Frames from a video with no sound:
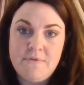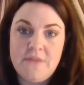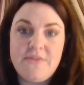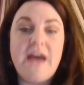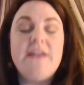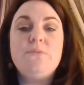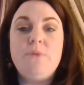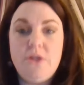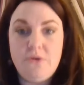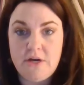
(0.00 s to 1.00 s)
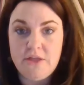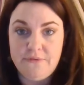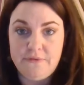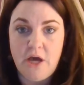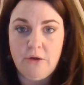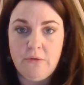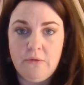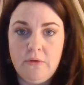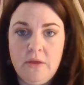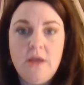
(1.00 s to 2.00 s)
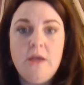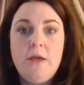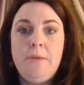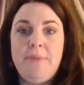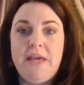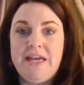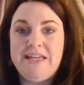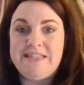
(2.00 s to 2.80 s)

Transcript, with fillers: That is when you are in the flow. Because